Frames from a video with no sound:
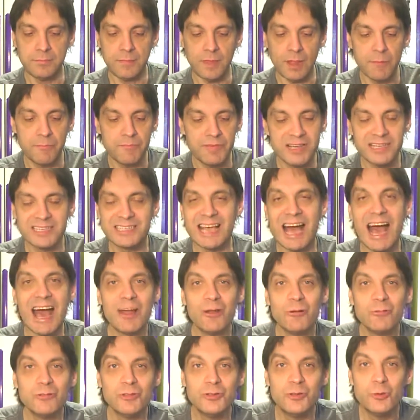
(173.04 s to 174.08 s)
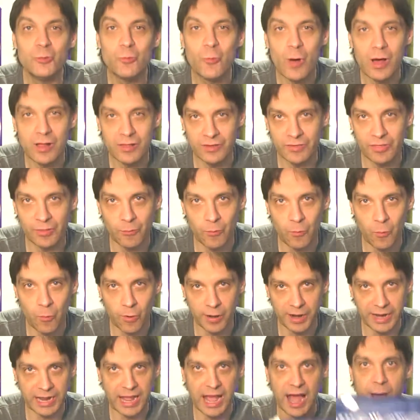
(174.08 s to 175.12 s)
Because I don't do well in the
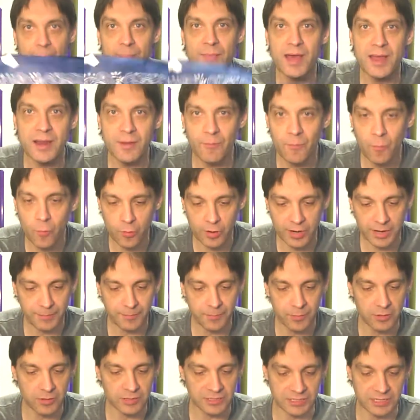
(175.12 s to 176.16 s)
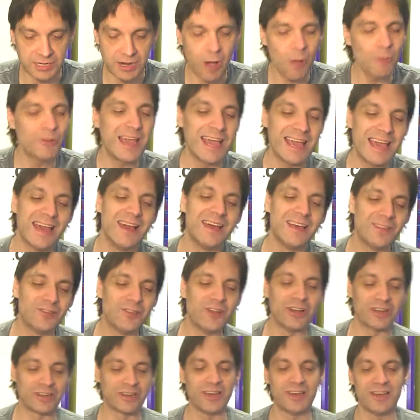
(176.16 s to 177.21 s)
morning. I'm not a morning person. Okay,
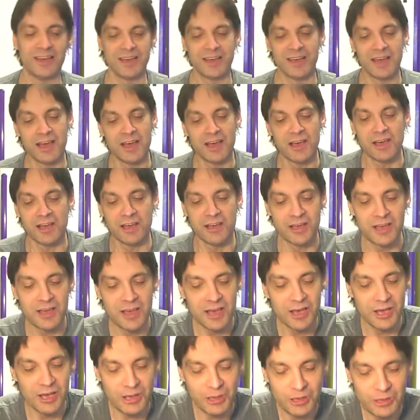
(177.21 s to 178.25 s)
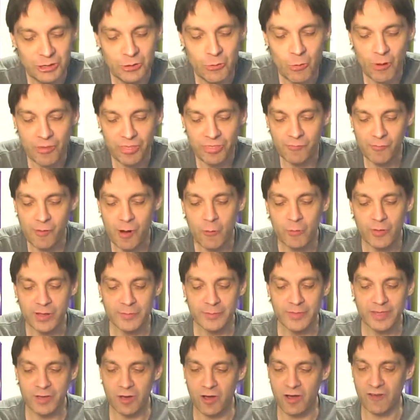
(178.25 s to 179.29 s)
look. You are
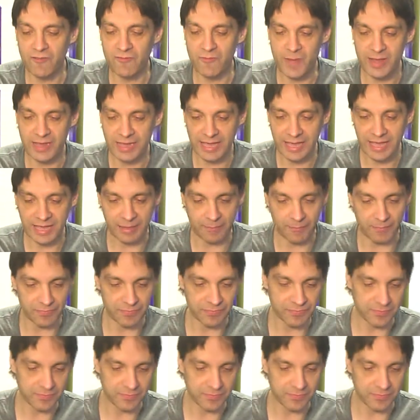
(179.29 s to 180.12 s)
throwing me off my game.